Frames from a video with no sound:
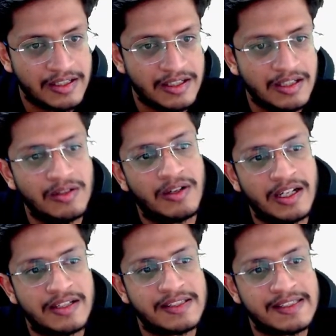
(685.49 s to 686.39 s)
No,
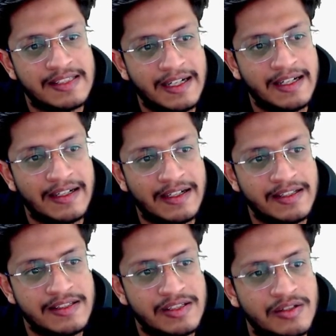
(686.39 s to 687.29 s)
I said it
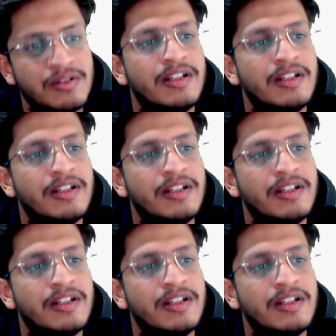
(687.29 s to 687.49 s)
is. Oh,